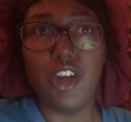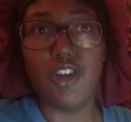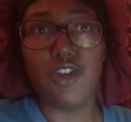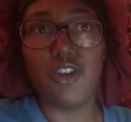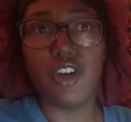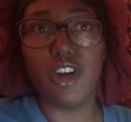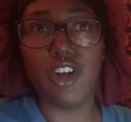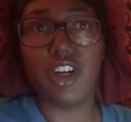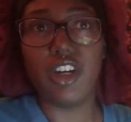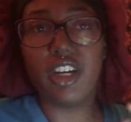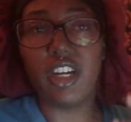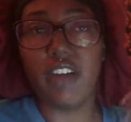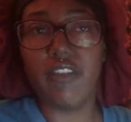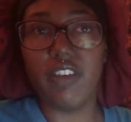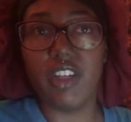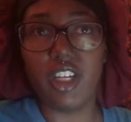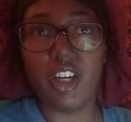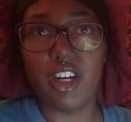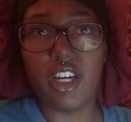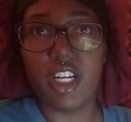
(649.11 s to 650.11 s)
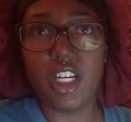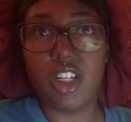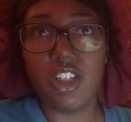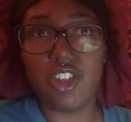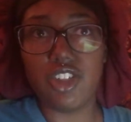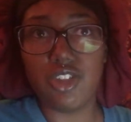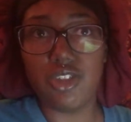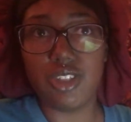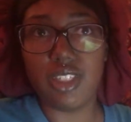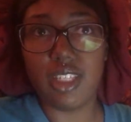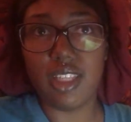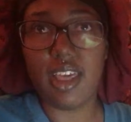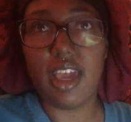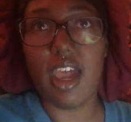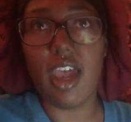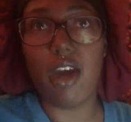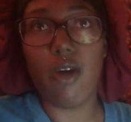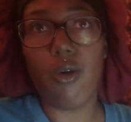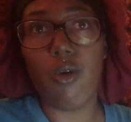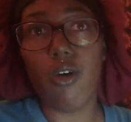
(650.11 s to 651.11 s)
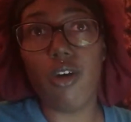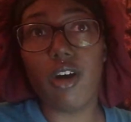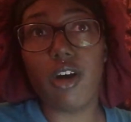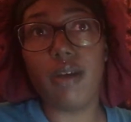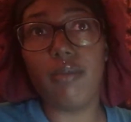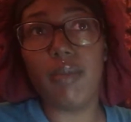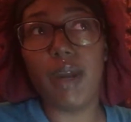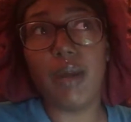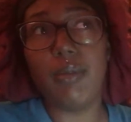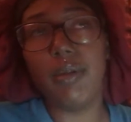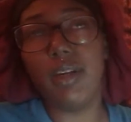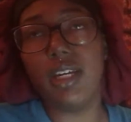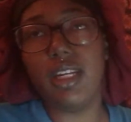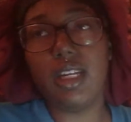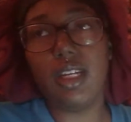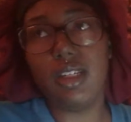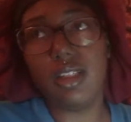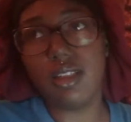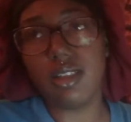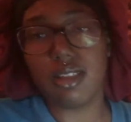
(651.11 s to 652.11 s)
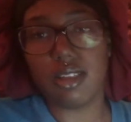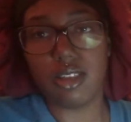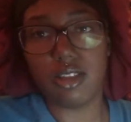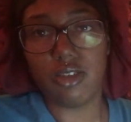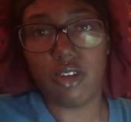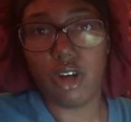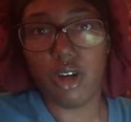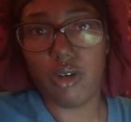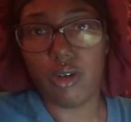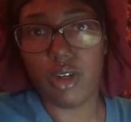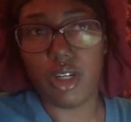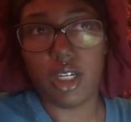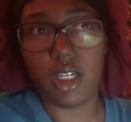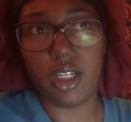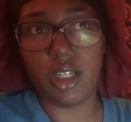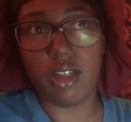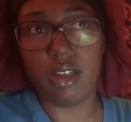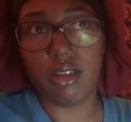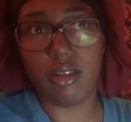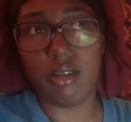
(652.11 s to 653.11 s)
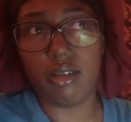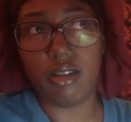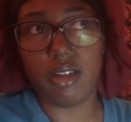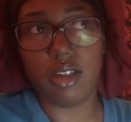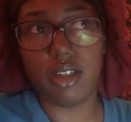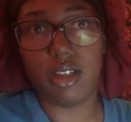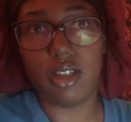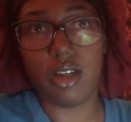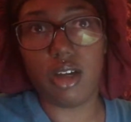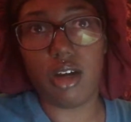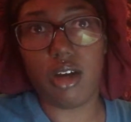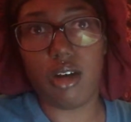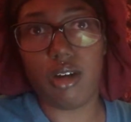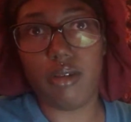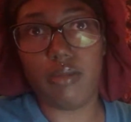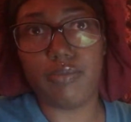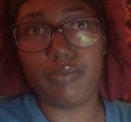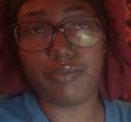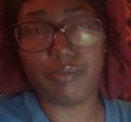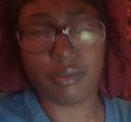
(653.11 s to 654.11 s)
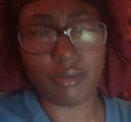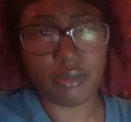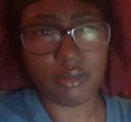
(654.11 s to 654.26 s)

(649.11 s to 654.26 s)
you know, you're giving your energy to that or maybe it is, you know, good good um